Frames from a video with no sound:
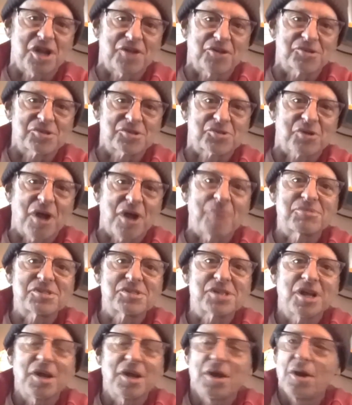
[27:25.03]
energy on those
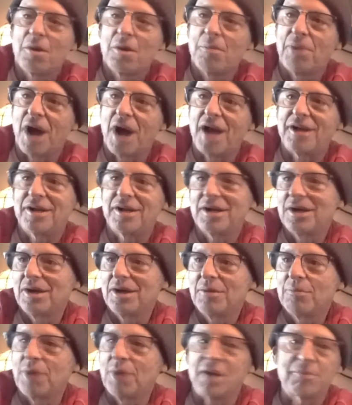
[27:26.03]
trips, but,
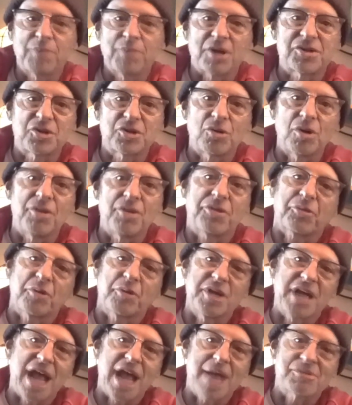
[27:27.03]
but, but doing
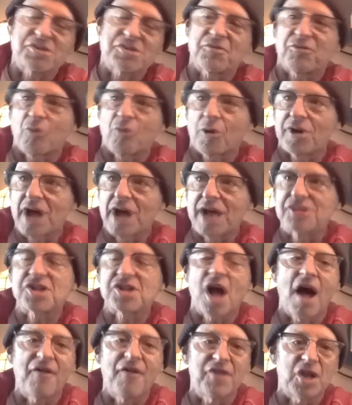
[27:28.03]
three games and four
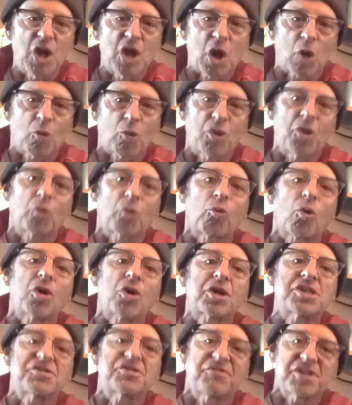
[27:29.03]
nights on the air where your
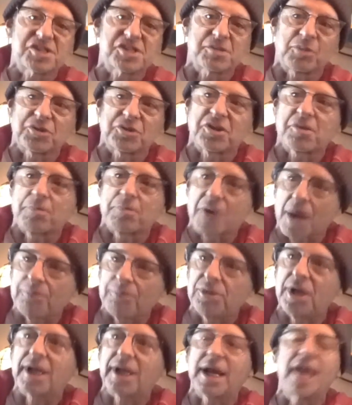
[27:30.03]
work is visible to the
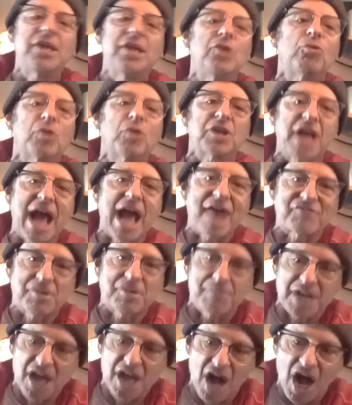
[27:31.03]
public and you really
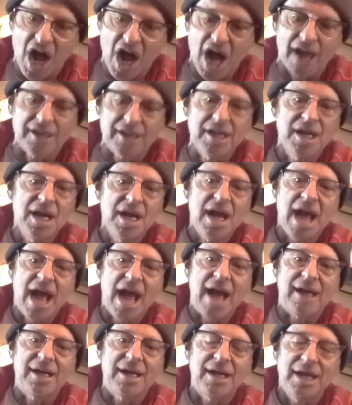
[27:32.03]
have to be on.
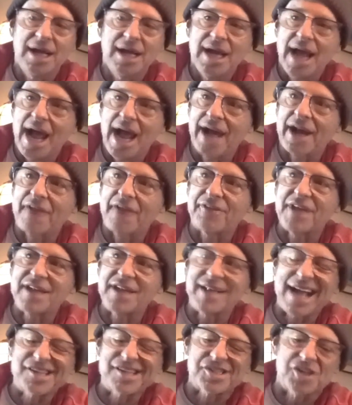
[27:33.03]
And, and I
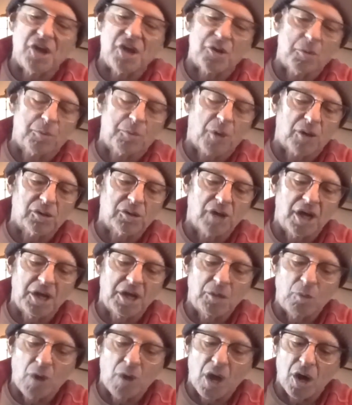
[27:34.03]
think that's the other part,
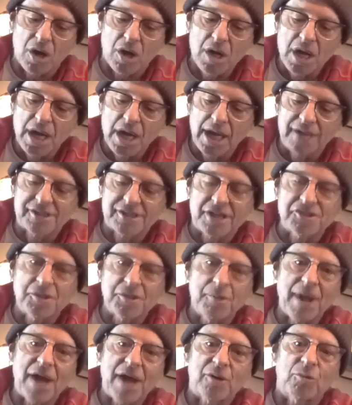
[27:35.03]
Luddy, where it
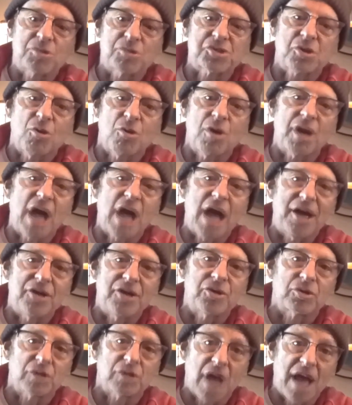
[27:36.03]
doesn't matter what's going
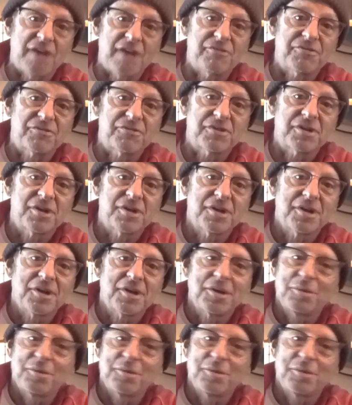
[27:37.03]
on in your life.